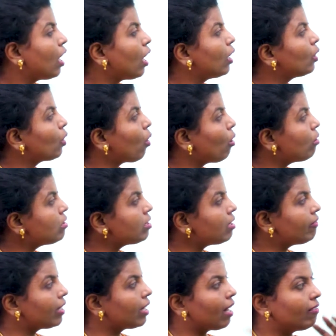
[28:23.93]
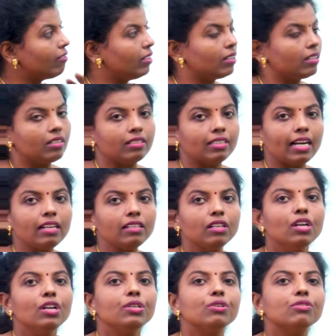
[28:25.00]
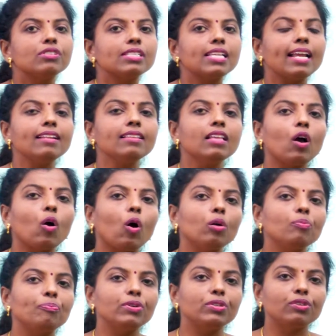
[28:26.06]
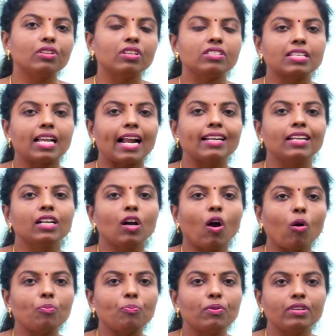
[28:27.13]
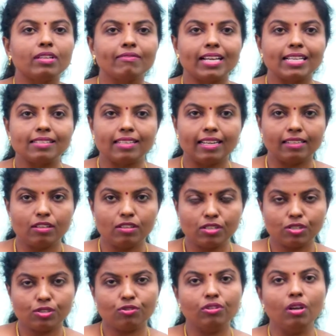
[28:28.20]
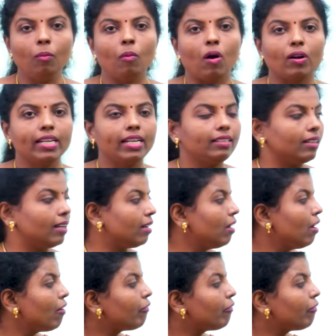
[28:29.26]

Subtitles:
And also we have learned that to send the output to the standard output device, that is to the monitor,